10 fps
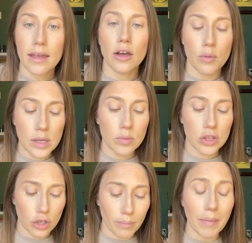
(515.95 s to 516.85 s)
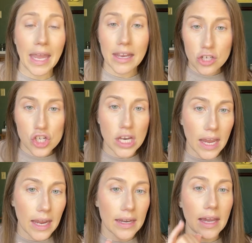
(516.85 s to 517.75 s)
Go in with your main
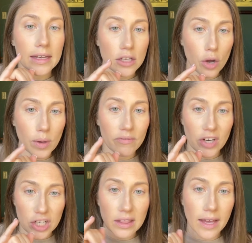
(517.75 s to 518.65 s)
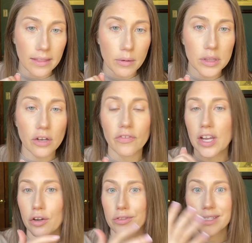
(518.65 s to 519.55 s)
shade and go in very lightly with your
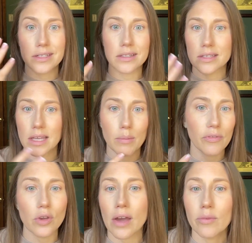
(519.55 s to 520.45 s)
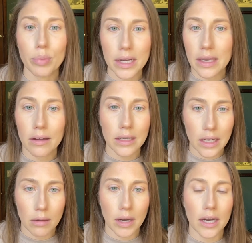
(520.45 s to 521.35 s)
finger. This is the same if you have a breakout
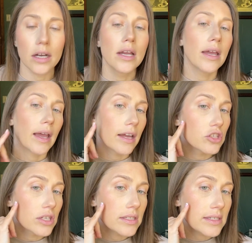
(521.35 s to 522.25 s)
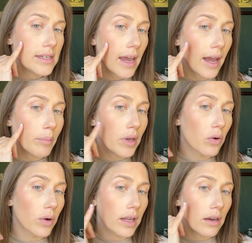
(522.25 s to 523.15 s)
anywhere. And just tap it
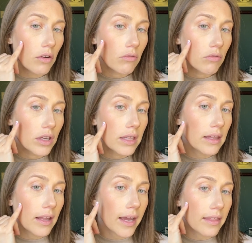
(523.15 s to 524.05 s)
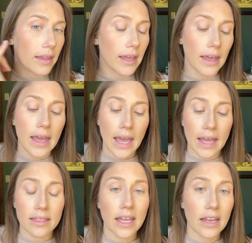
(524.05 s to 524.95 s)
on really lightly.
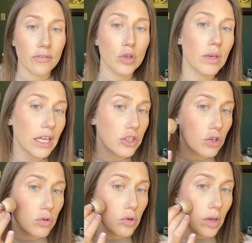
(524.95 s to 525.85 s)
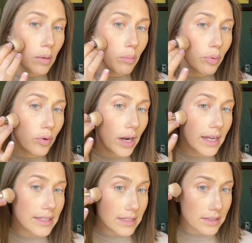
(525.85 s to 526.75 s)
And then if you need to, you can
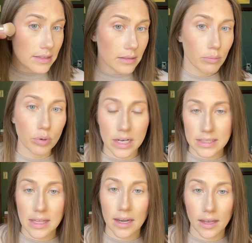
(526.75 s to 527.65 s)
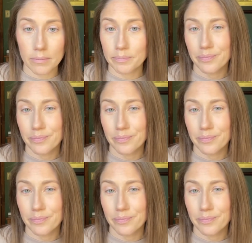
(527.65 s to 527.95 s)
press that in.